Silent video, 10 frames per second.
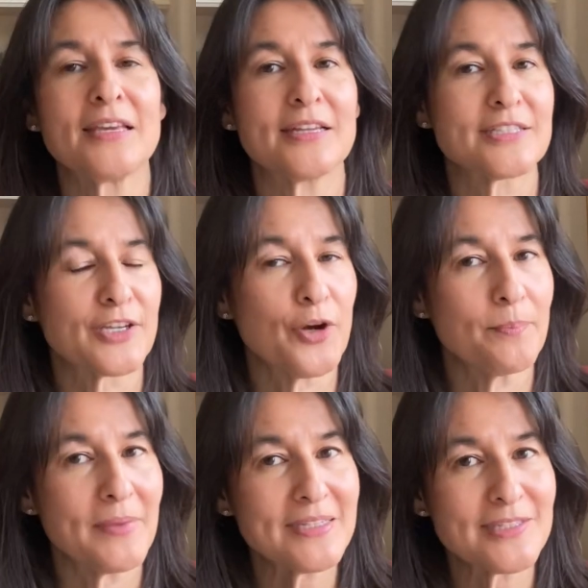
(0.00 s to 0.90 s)
It's a
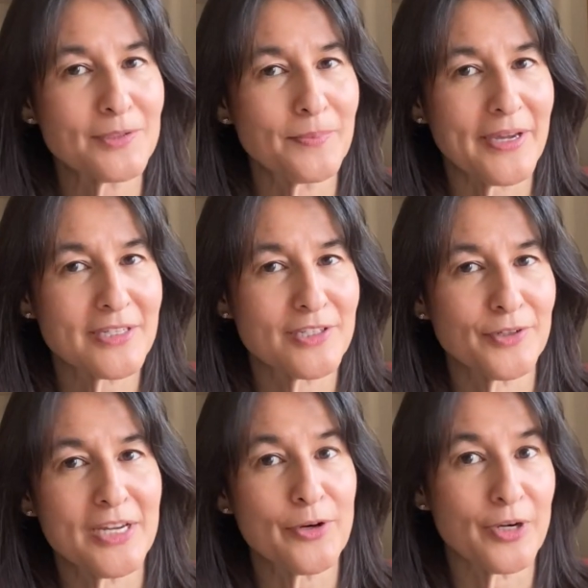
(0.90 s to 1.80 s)
commensal
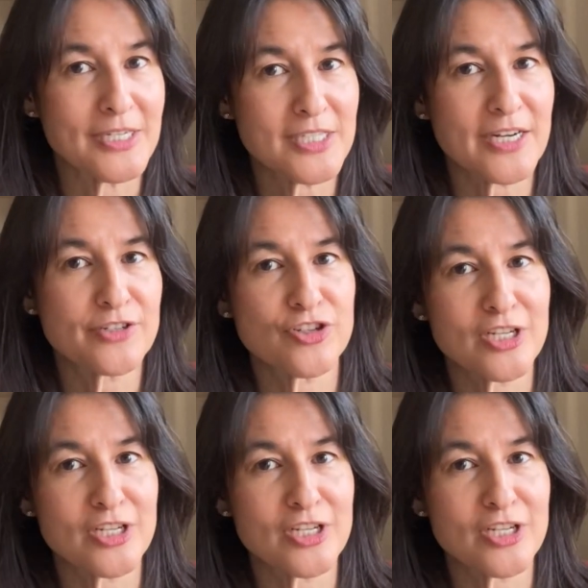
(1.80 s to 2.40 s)
bacteria, or a Dr.